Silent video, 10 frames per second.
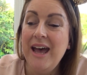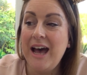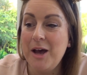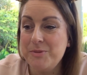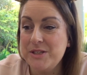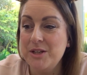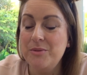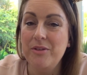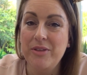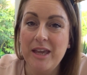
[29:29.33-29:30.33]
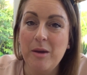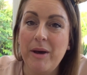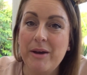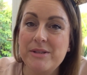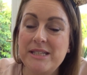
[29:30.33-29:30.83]
Absolutely think
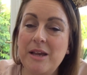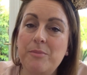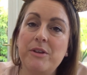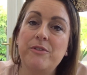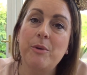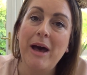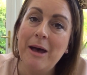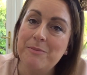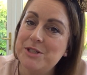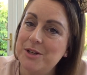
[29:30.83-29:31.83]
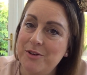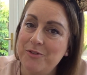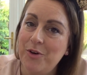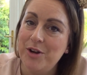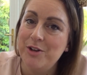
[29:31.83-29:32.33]
about it. But if you absolutely
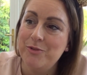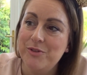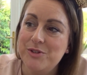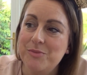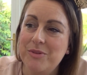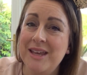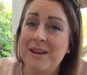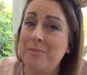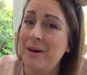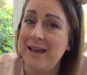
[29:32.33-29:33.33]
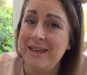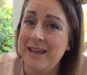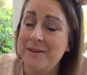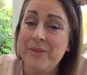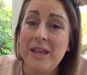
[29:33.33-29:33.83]
fall in love with something, buy
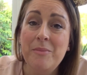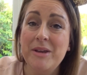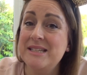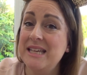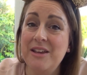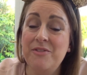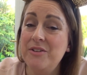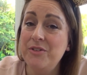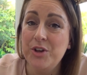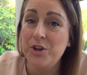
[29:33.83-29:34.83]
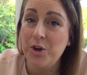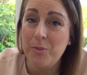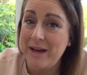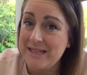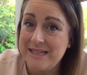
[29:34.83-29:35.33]
it. Because even if you're going to go
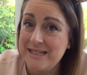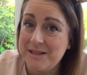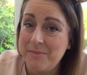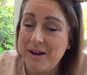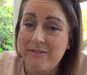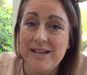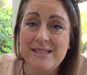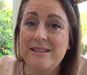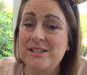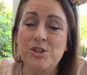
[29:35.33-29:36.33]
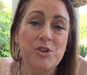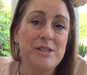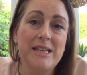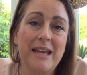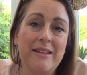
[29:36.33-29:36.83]
back to Disneyland Paris, there's no
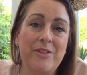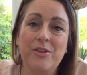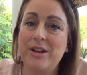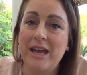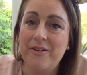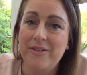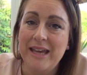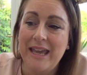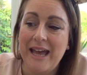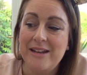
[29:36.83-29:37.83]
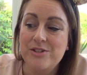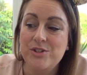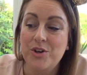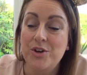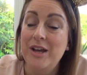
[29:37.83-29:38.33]
saying that they're going to have it again.
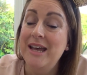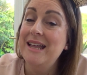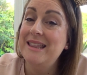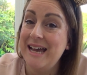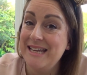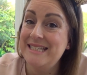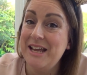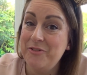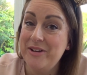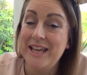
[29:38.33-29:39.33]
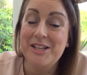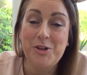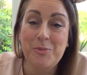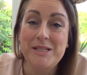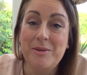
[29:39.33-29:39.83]
So that is definitely a
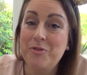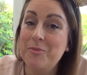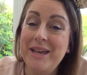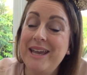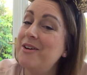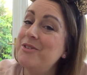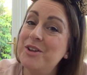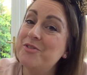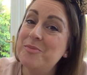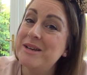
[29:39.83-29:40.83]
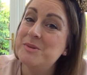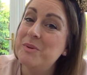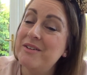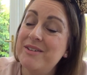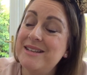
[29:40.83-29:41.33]
top tip from me. I've learned from
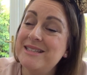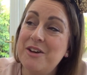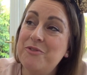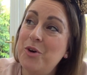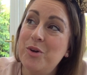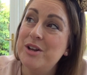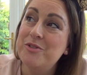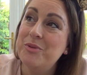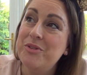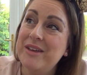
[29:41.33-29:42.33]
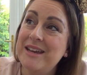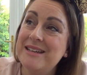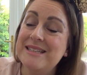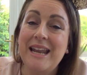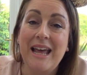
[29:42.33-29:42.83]
experience. I've fallen in love with
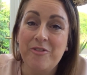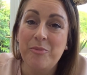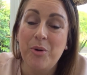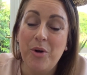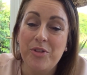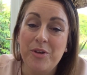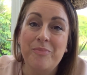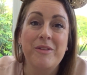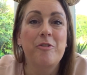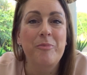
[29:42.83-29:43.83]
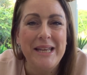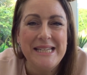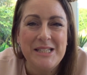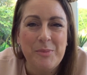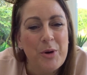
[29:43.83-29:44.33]
things and haven't bought them. I've been
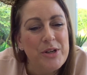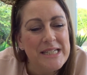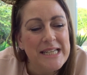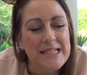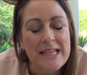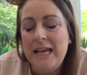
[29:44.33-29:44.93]
disappointed.